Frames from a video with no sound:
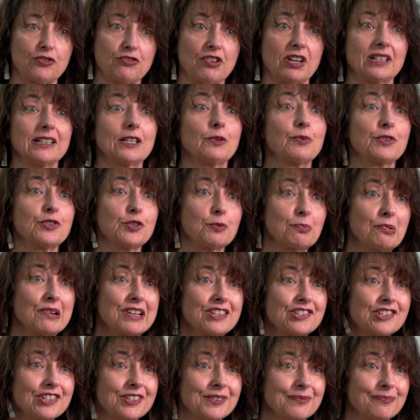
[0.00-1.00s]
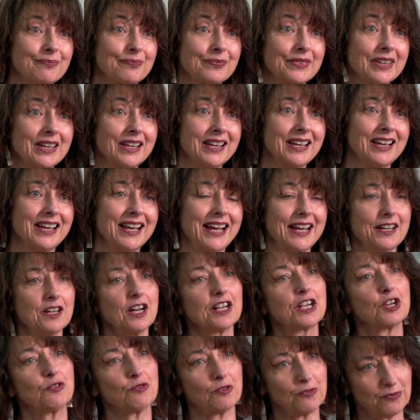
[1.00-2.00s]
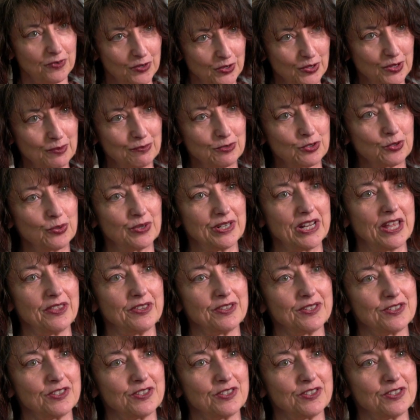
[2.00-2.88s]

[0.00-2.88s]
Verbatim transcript: struggling with depression and I can refer them to another